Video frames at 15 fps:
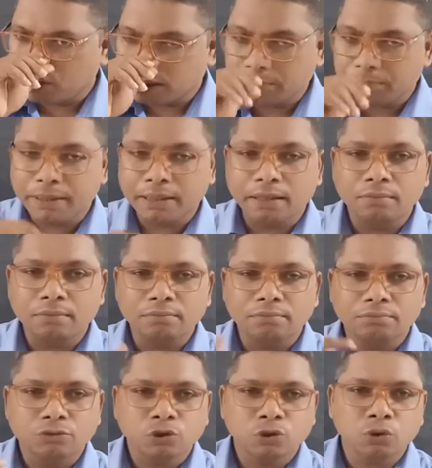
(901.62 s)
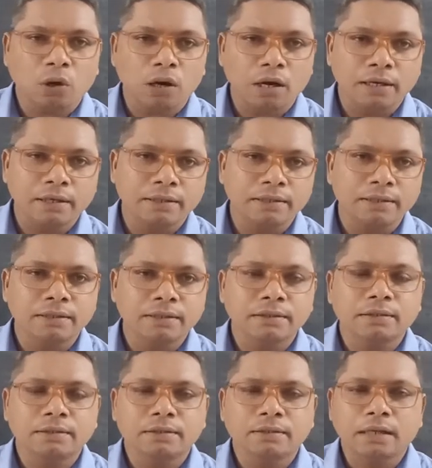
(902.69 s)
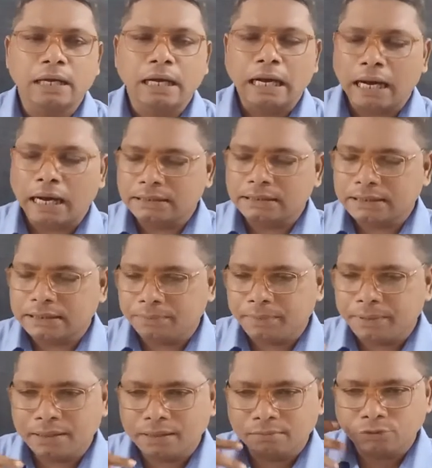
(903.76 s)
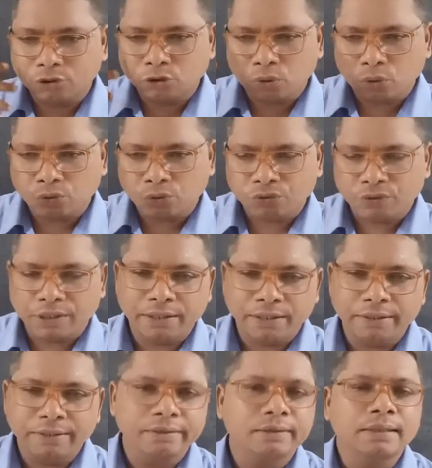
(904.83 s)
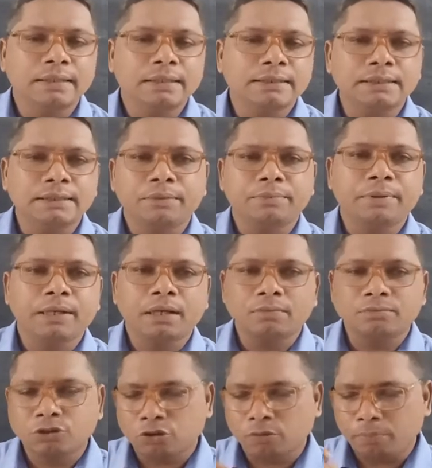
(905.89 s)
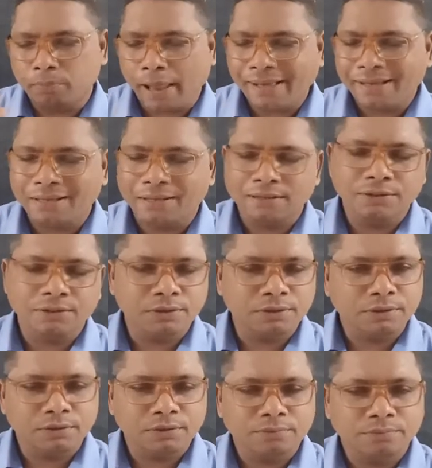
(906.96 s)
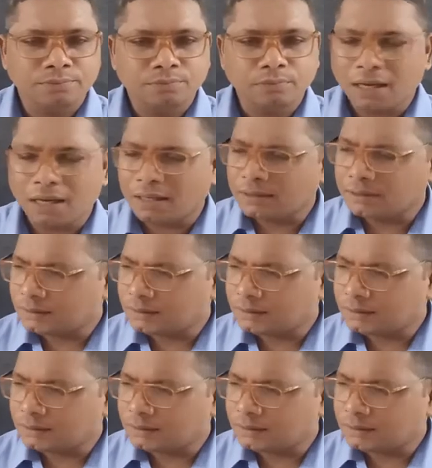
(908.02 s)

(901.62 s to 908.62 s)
she became so ugly and she became so thin, she became so blackish as